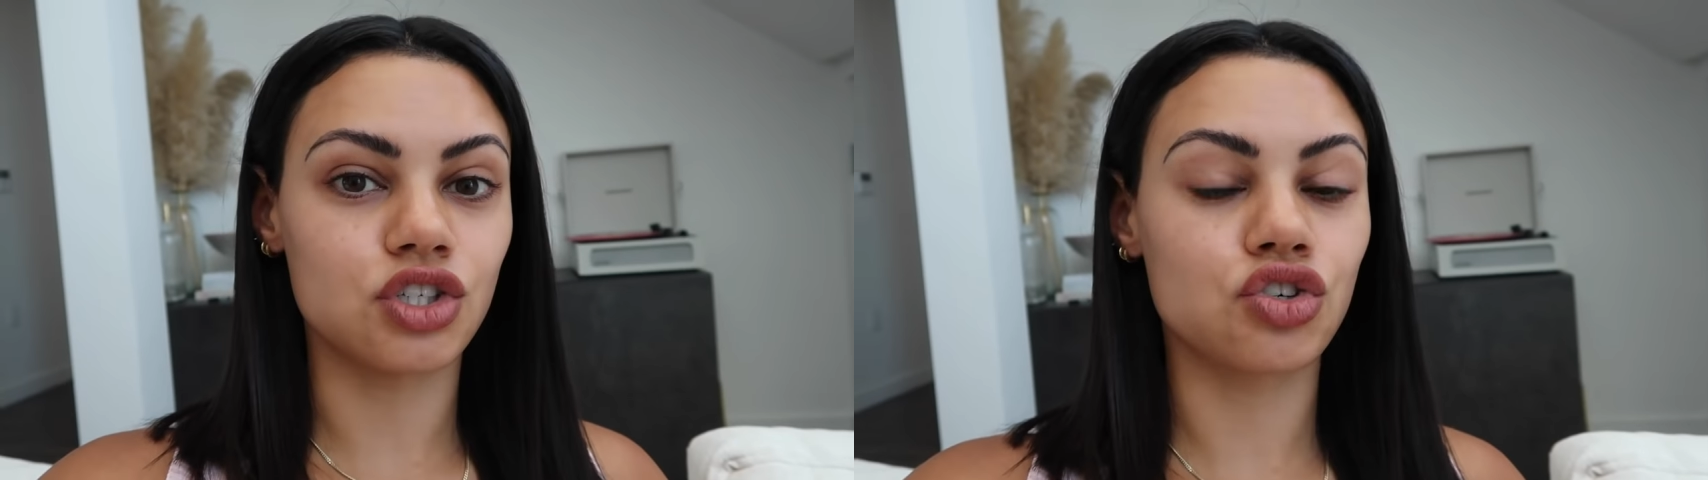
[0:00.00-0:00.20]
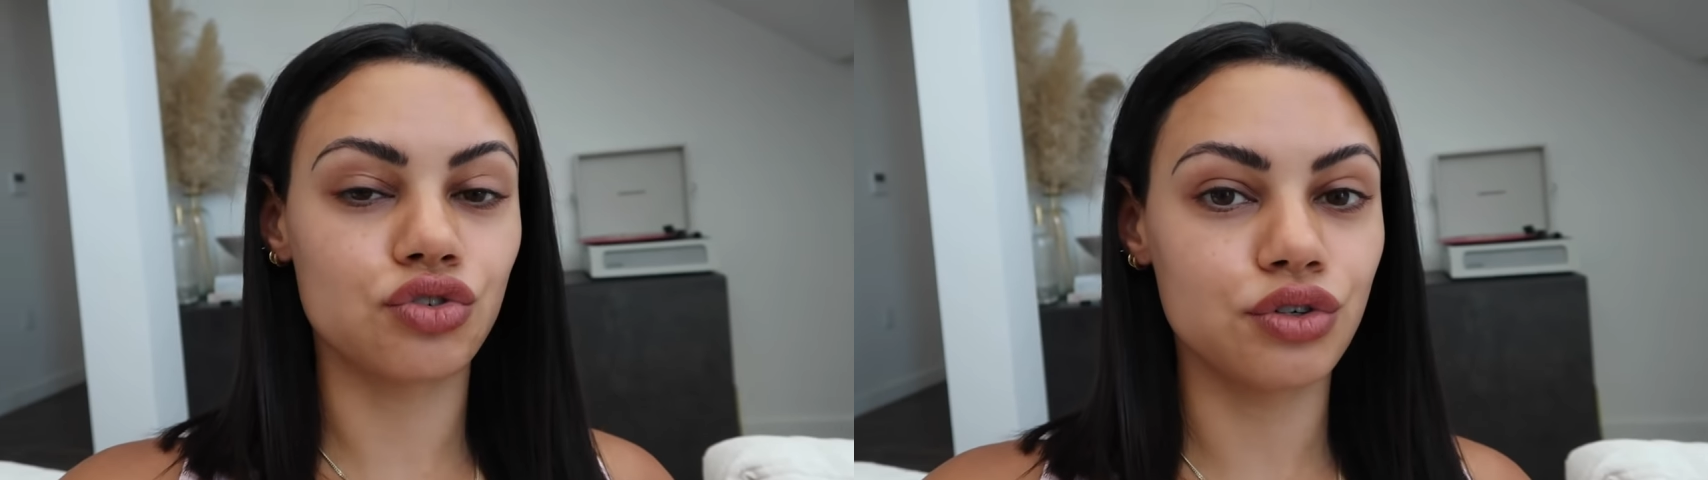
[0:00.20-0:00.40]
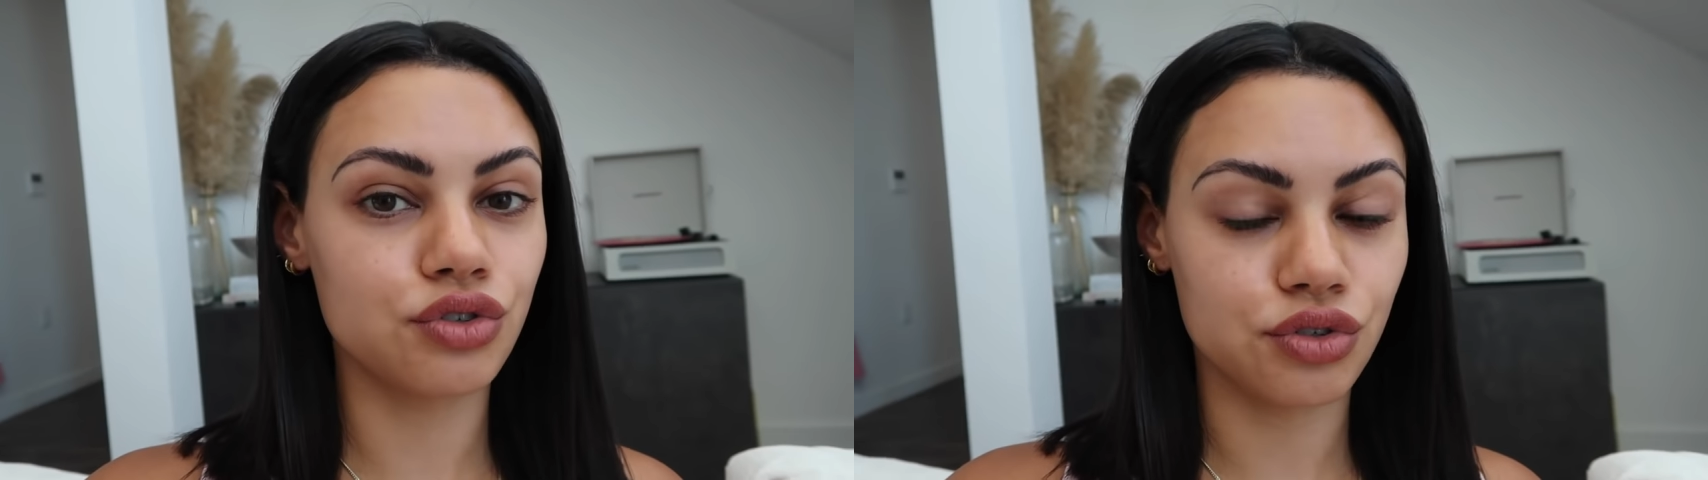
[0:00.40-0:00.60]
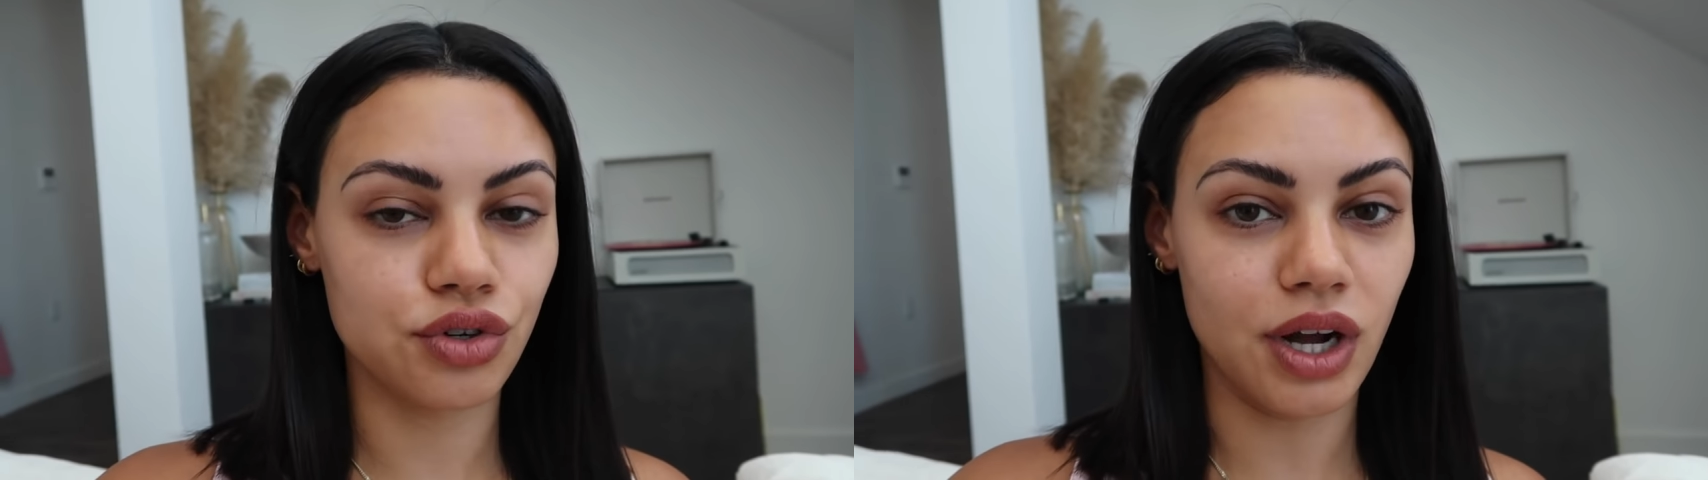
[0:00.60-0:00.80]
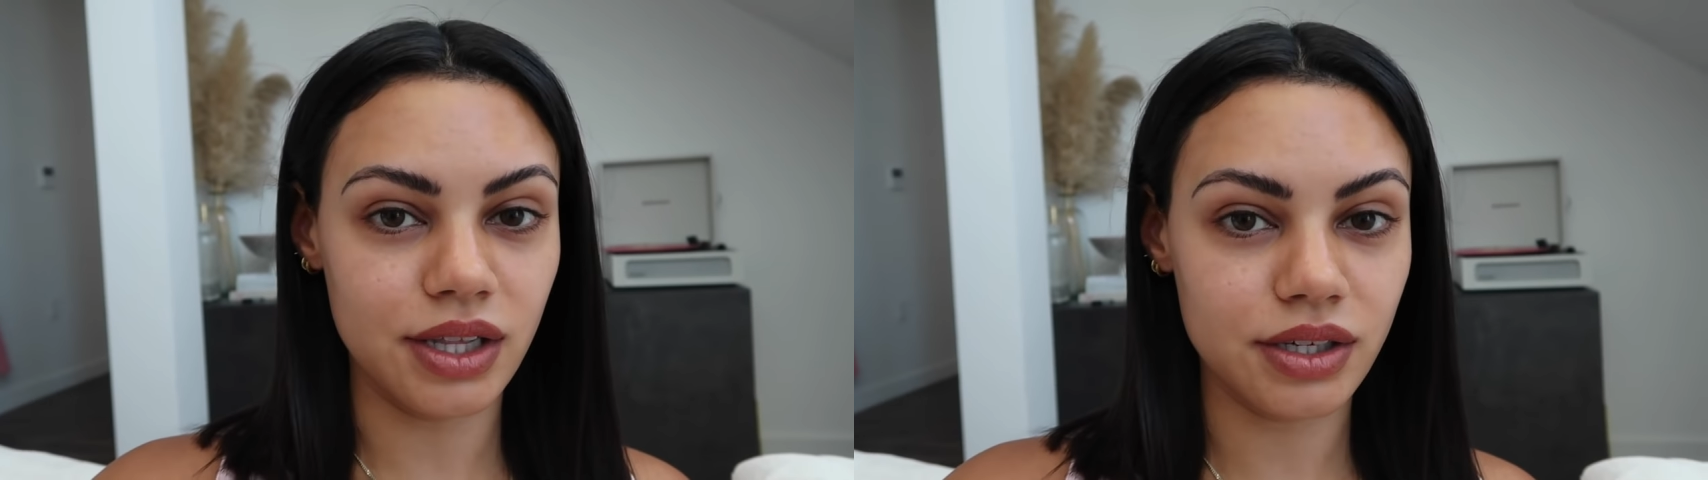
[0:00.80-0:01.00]
true
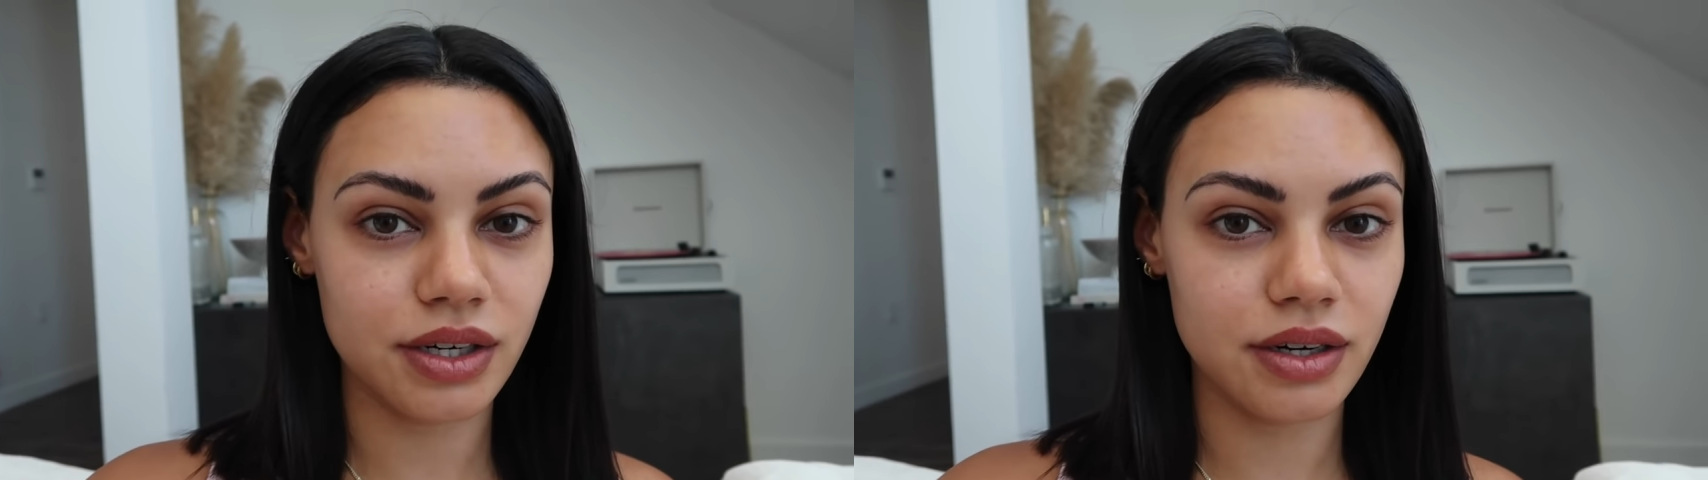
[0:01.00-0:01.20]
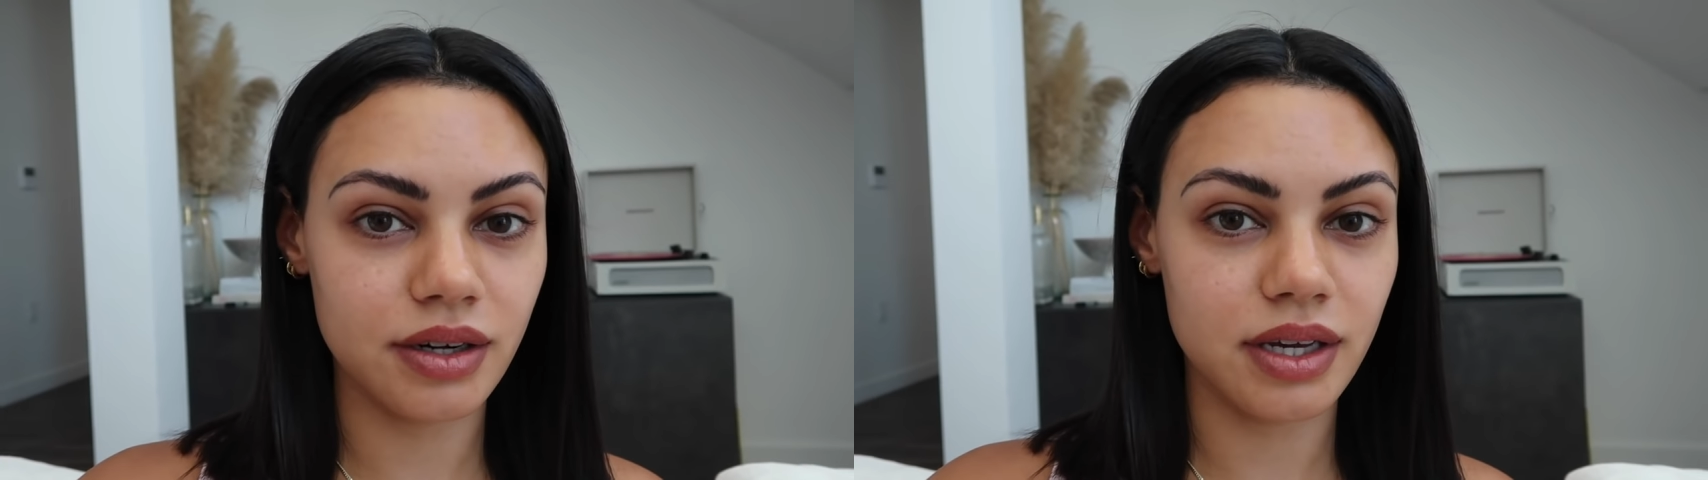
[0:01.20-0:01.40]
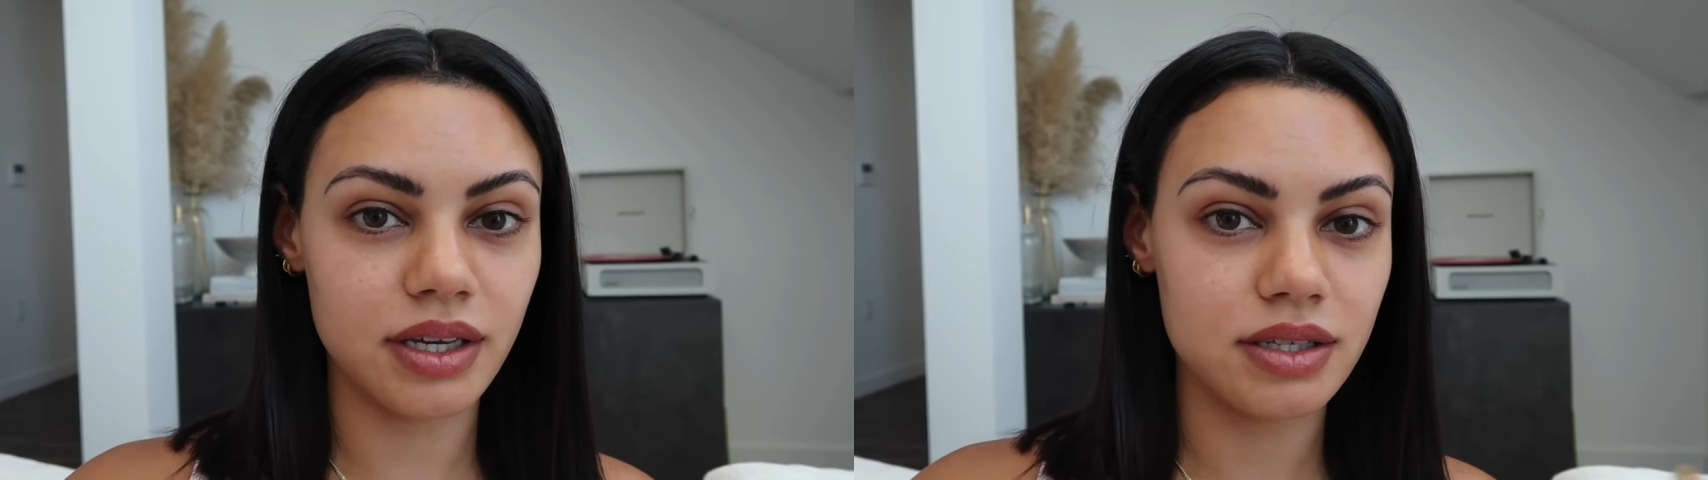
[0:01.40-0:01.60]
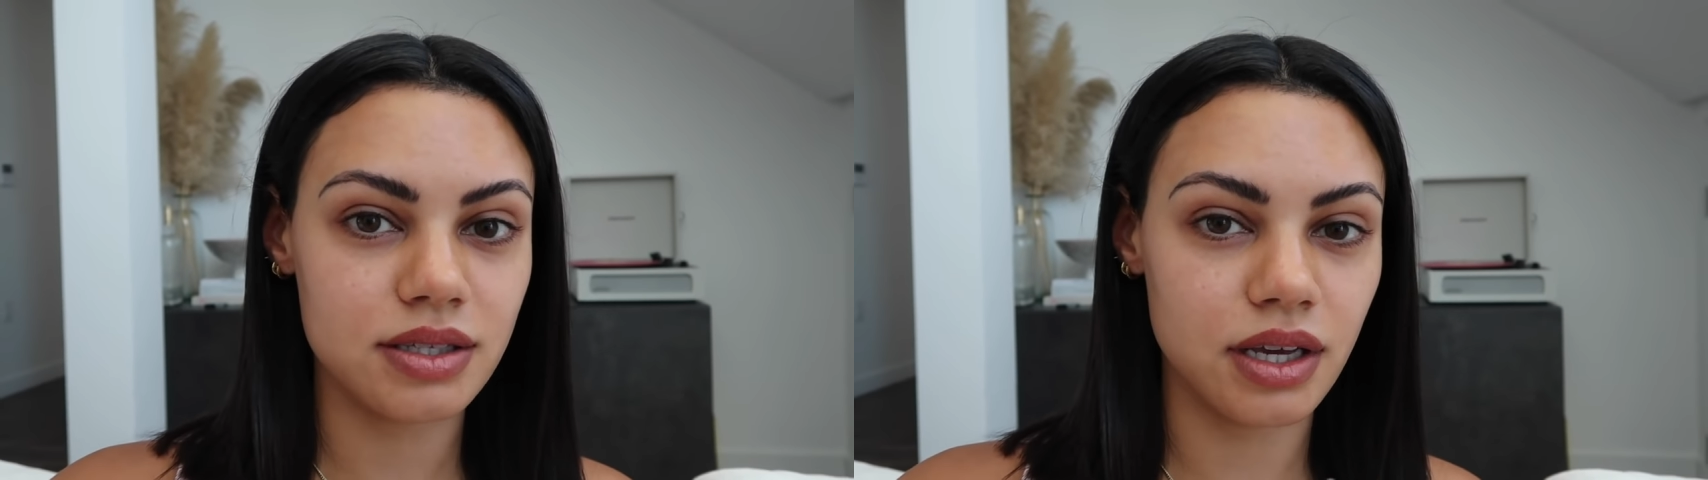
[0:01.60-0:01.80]
true color is